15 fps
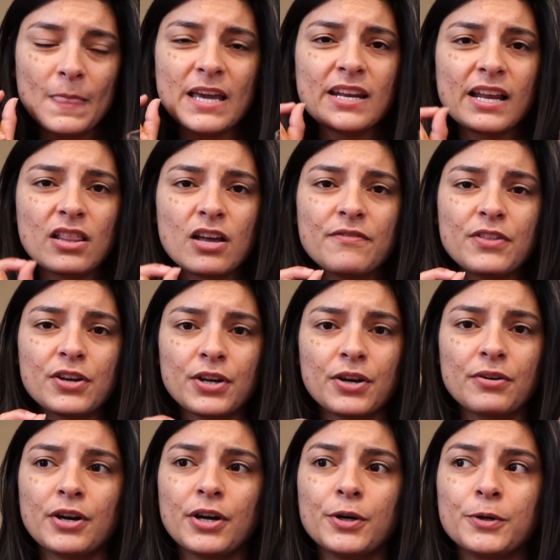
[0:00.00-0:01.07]
And I love the
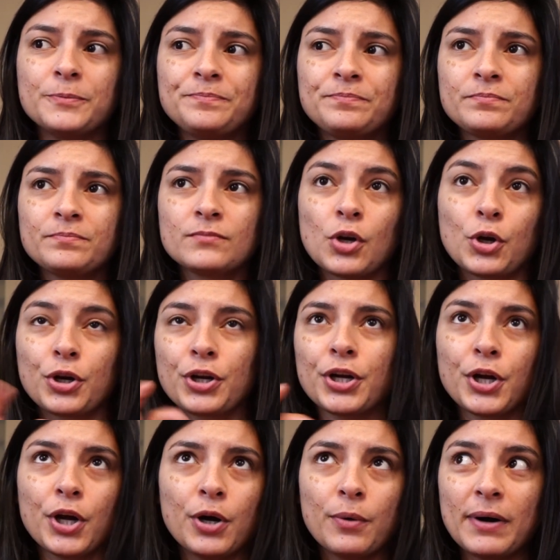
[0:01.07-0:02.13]
cocoa or
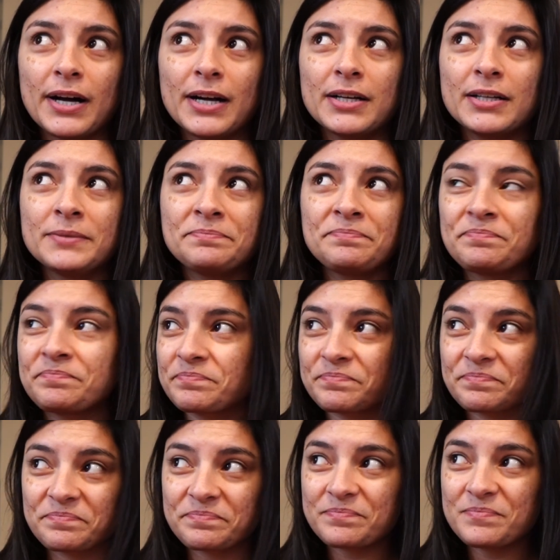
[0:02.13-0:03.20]
cocoa,
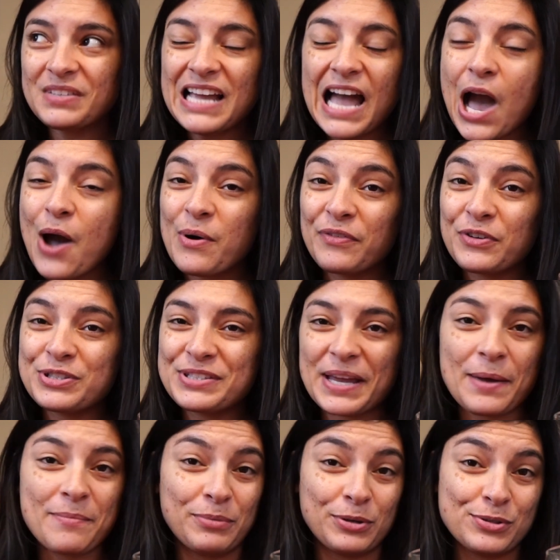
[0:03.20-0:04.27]
however you
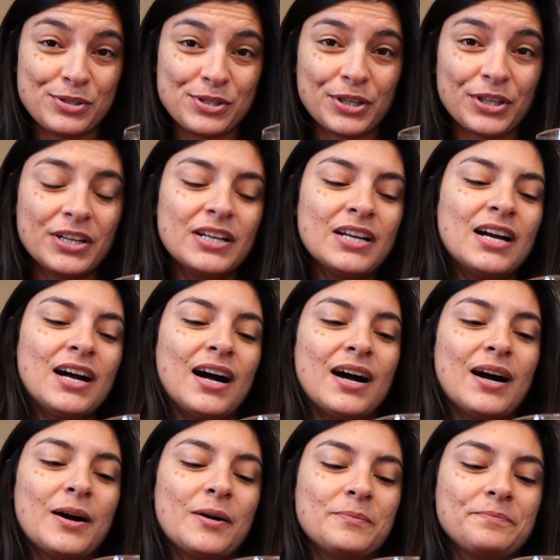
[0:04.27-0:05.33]
say it, booster,
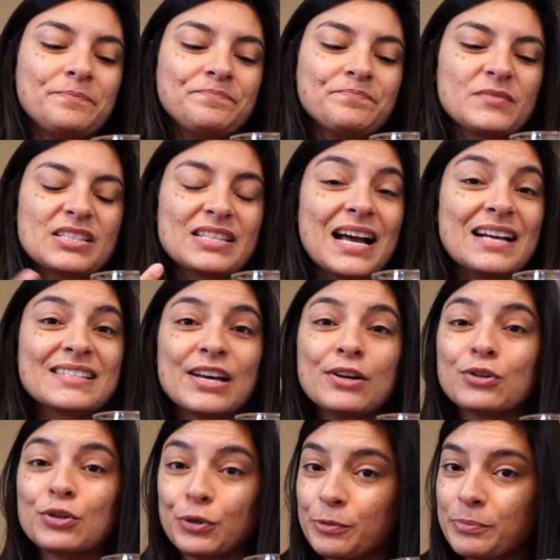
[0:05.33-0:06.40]
because um, it has
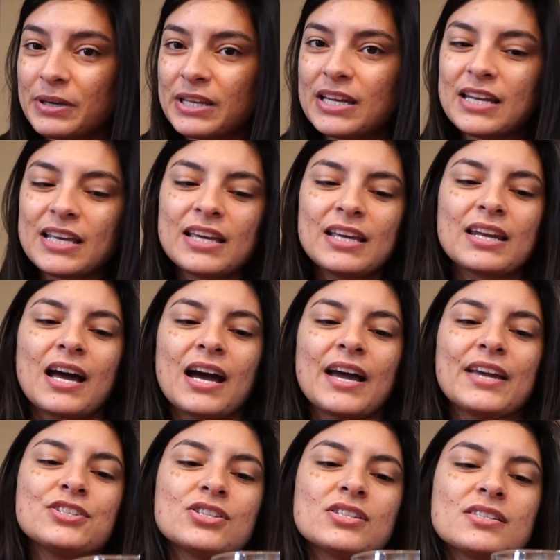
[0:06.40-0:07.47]
L-glutamine in it and
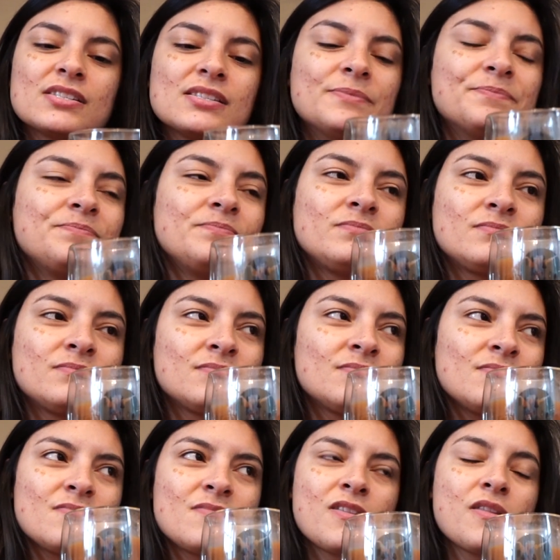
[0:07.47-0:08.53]
I just,
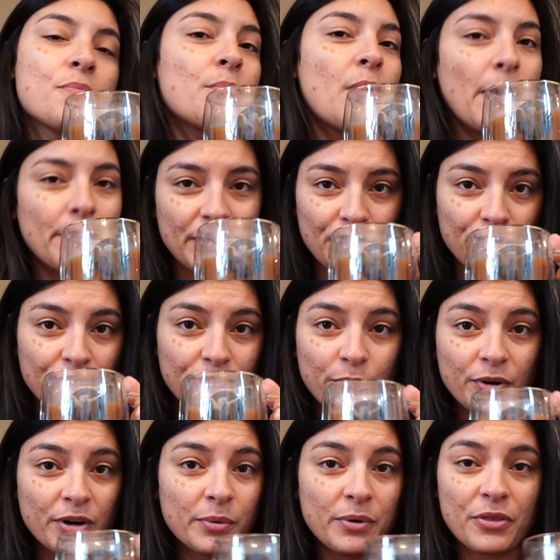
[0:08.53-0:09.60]
I'm here
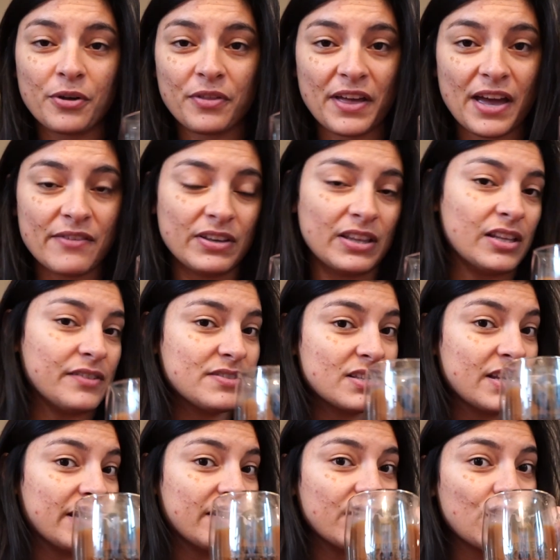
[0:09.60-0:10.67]
for it with all the heavy
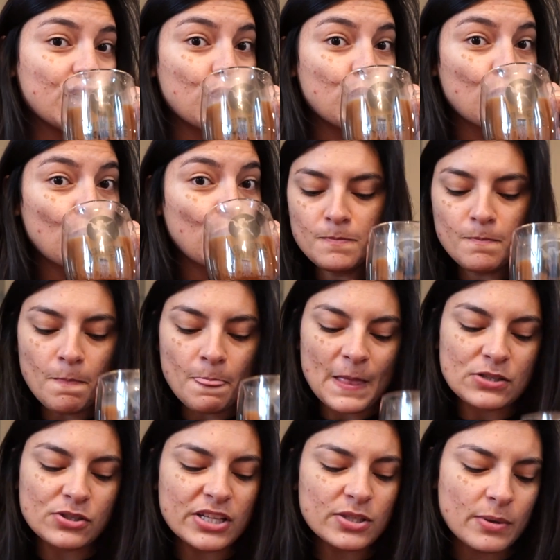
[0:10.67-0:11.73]
lifts lately.
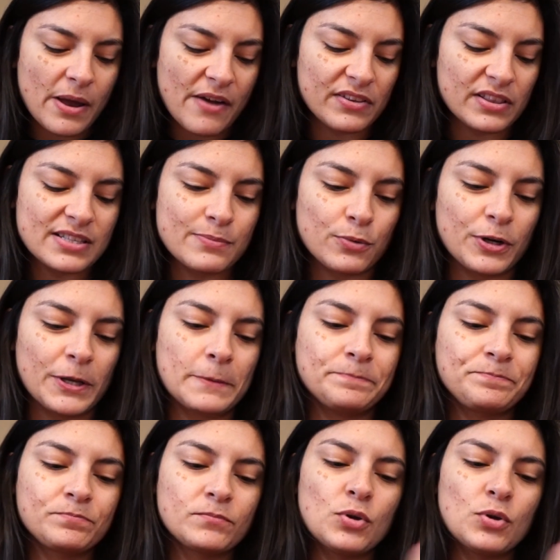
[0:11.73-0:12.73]
So that's what I'm having this morning.